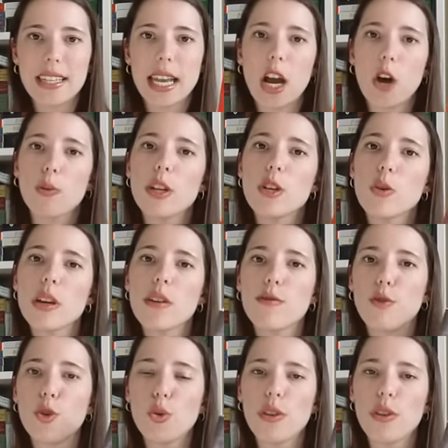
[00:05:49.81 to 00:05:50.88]
And I'll be doing a
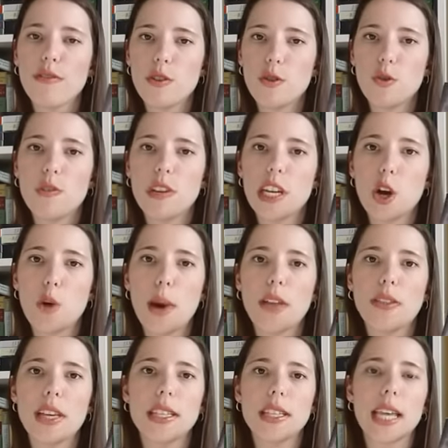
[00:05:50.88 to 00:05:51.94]
full review video
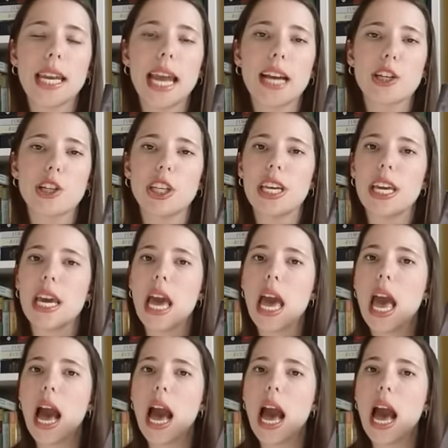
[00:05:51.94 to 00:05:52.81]
about this, and actually